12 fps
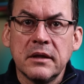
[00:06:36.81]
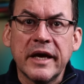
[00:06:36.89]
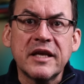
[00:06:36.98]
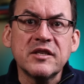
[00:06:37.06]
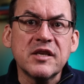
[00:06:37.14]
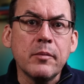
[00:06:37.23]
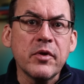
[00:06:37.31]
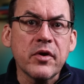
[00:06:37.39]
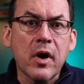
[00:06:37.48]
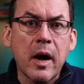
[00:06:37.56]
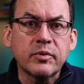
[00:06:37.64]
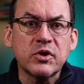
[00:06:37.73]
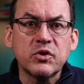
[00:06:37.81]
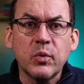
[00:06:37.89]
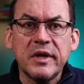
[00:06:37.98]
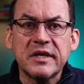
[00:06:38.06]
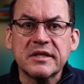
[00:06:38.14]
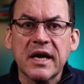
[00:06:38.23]
Like in some other options
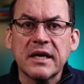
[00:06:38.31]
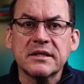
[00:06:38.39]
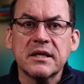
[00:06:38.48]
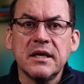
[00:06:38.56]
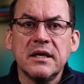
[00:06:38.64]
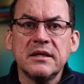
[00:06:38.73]
we discussed,